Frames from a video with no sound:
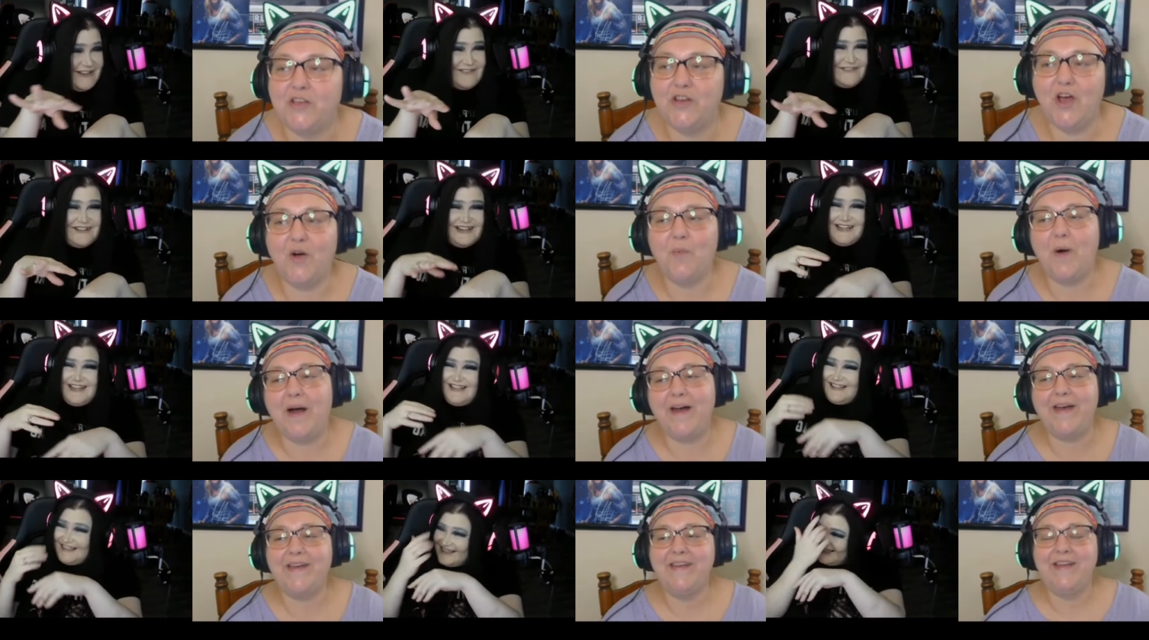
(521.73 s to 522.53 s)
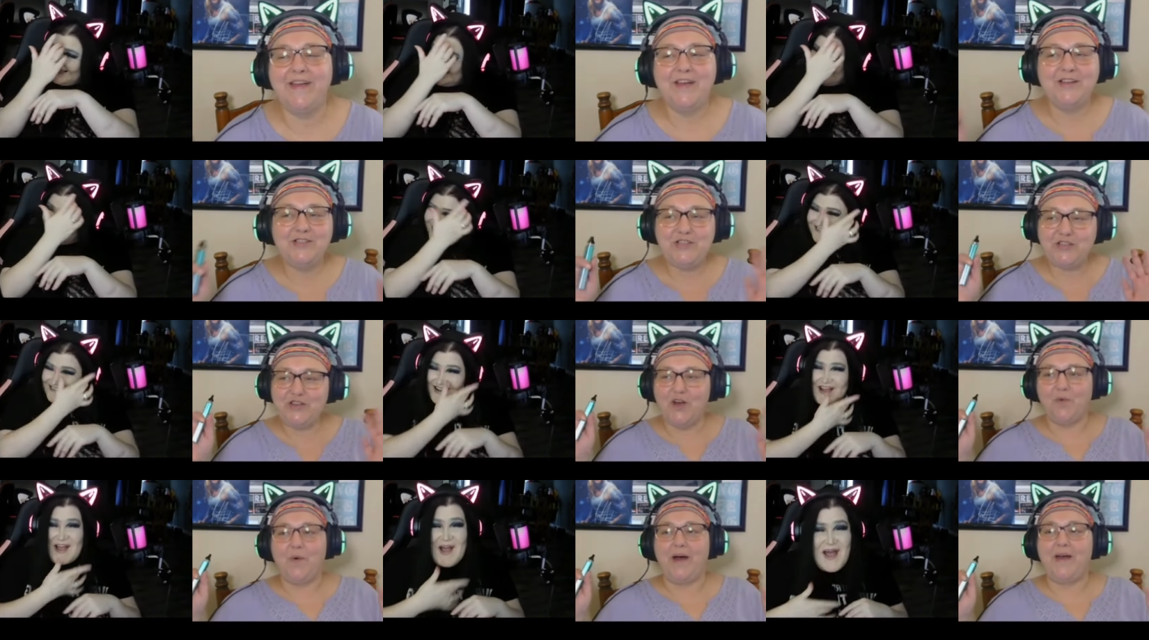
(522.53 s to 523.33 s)
Speaker 1: You know what? Do you
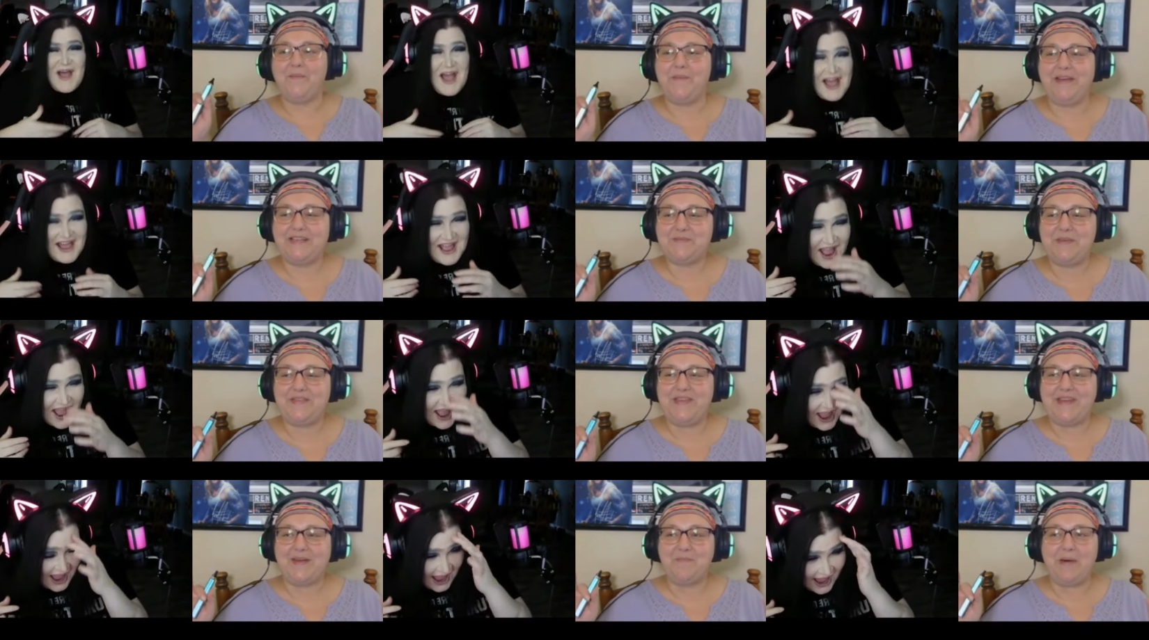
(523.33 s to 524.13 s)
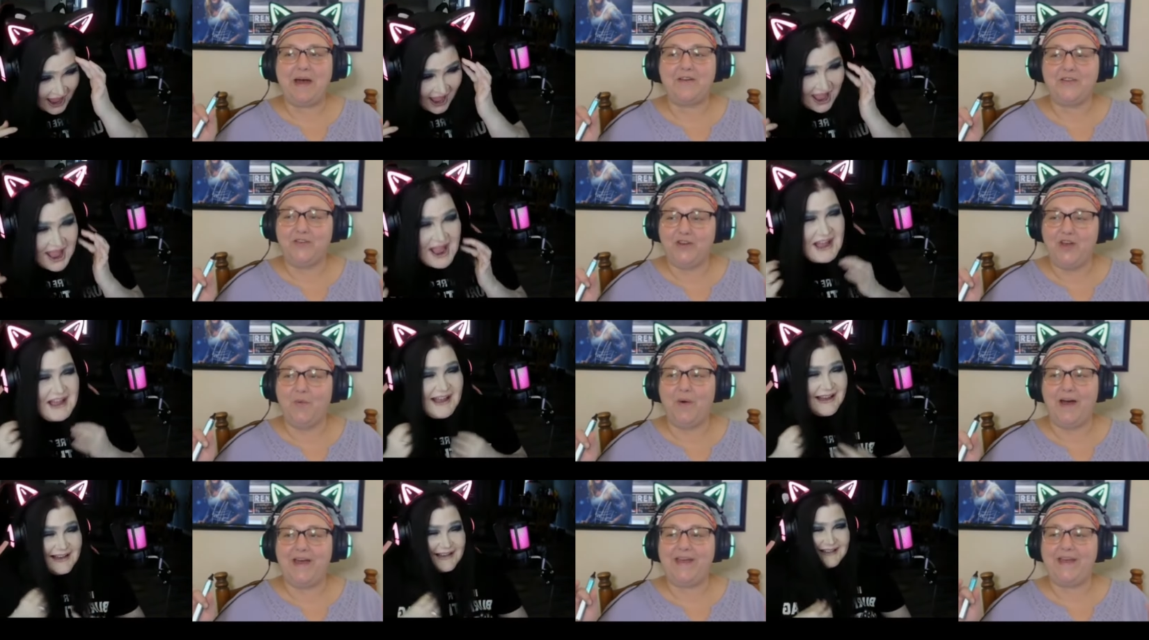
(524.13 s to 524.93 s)
know what makes me think about, you know
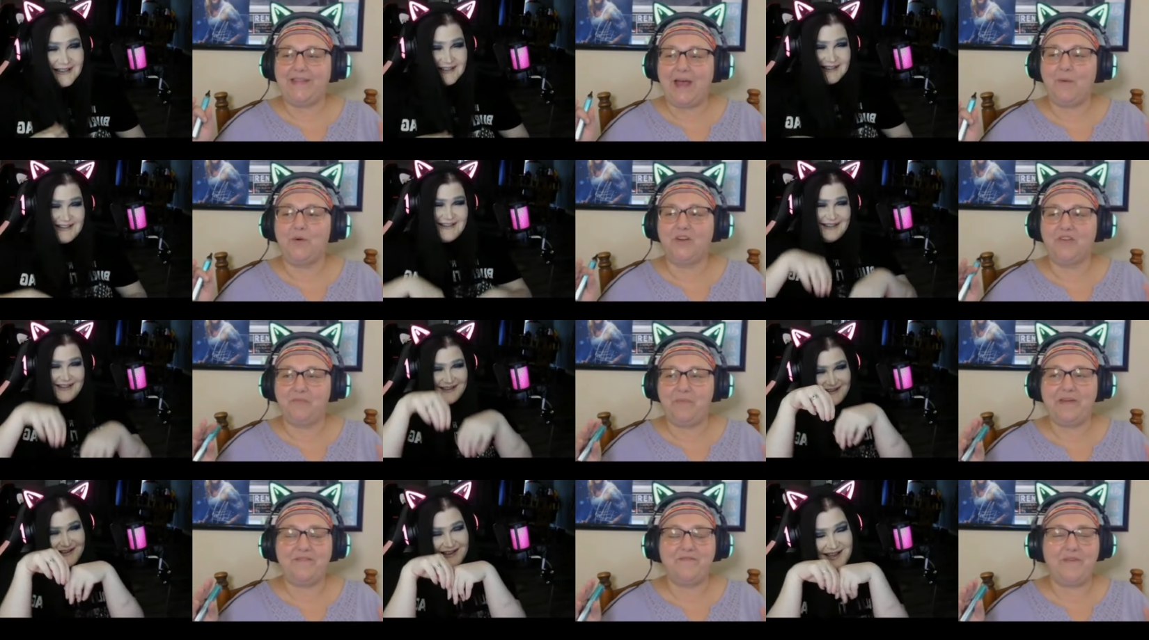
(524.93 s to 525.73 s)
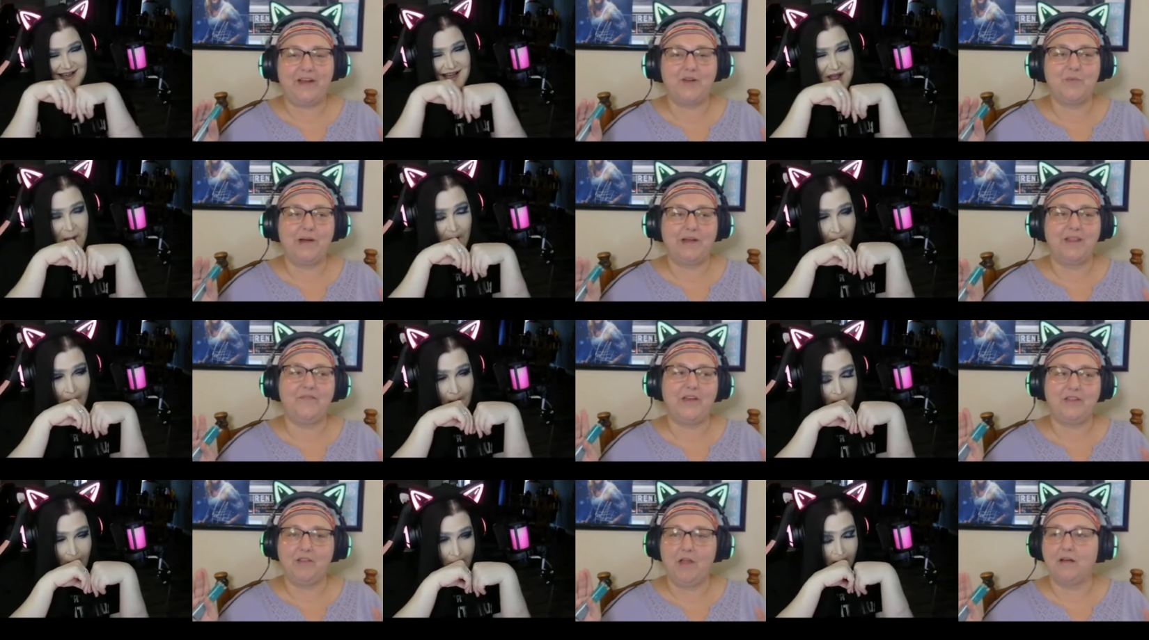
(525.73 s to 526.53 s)
what? And that would have been very
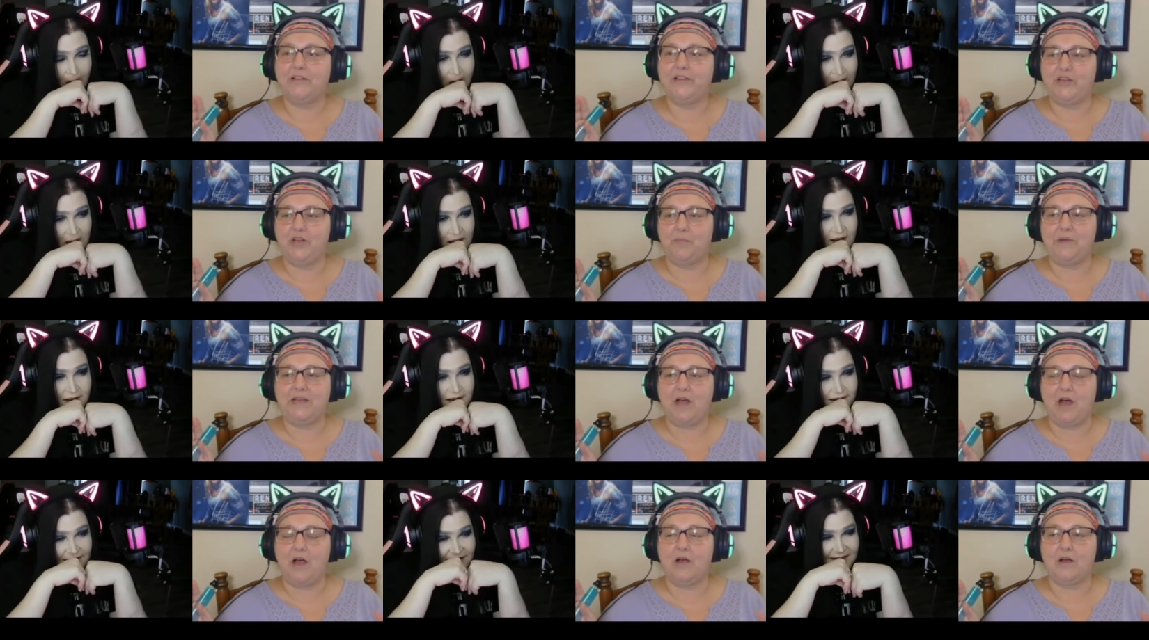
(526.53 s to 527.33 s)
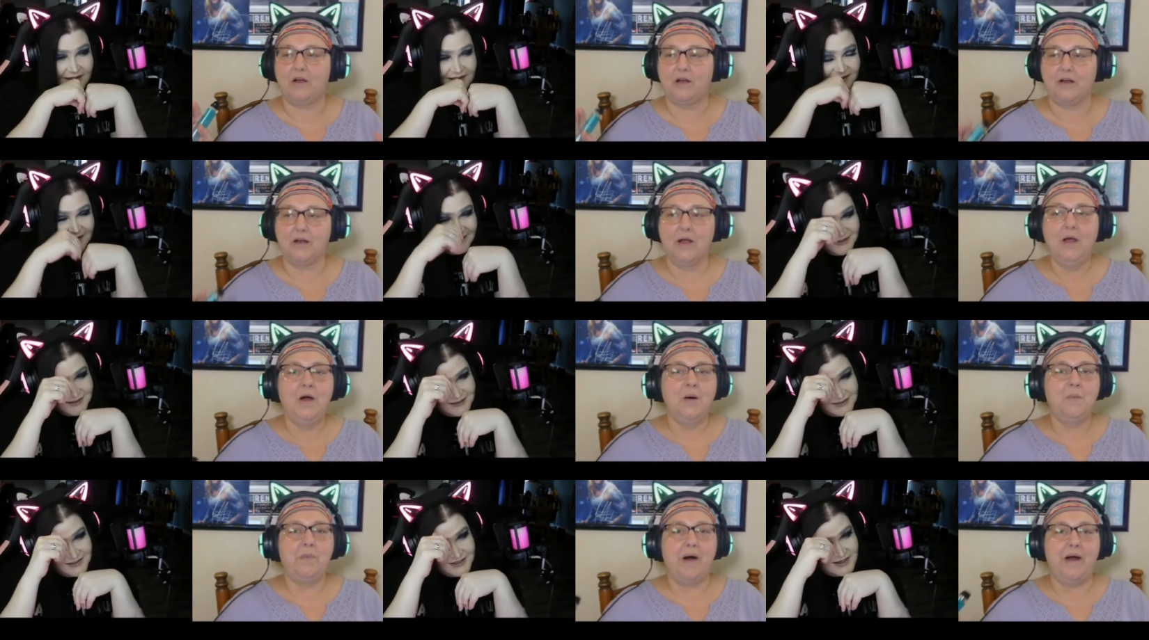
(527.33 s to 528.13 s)
relevant. Luckily, nobody got hurt,
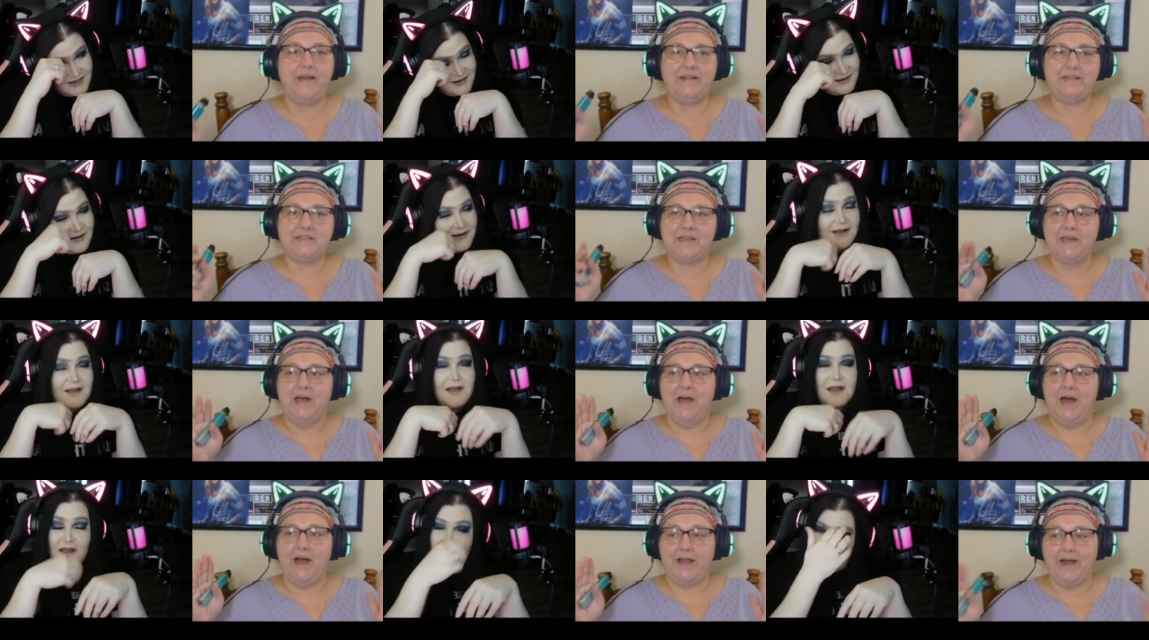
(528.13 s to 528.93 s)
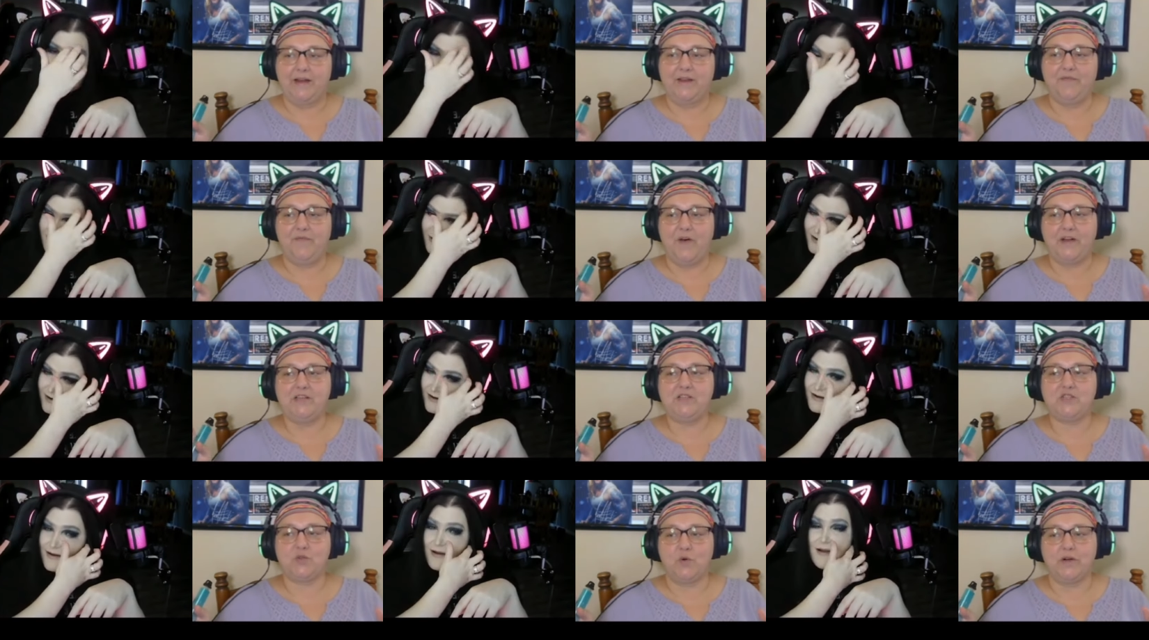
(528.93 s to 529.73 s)
but I got a funny
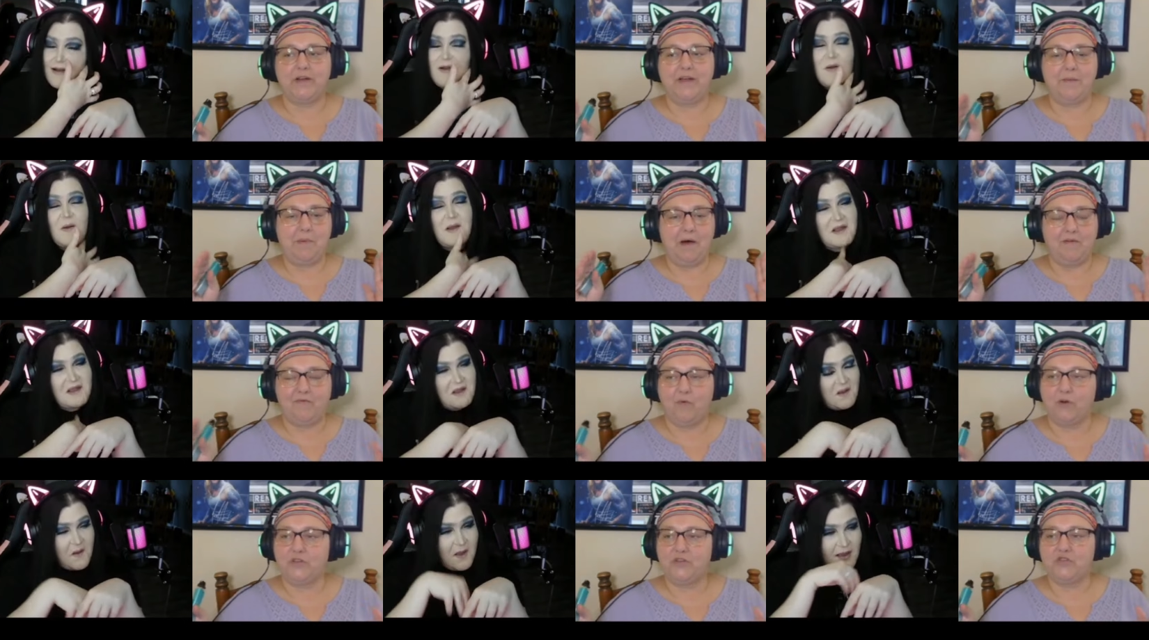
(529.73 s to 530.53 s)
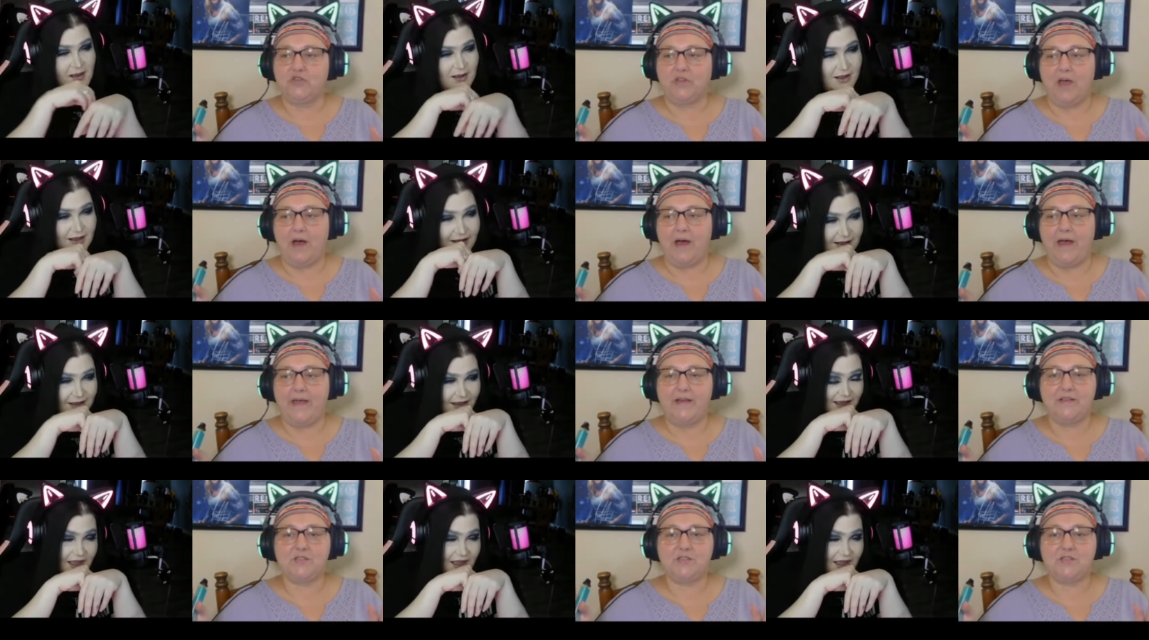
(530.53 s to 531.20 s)
story about 4th of July.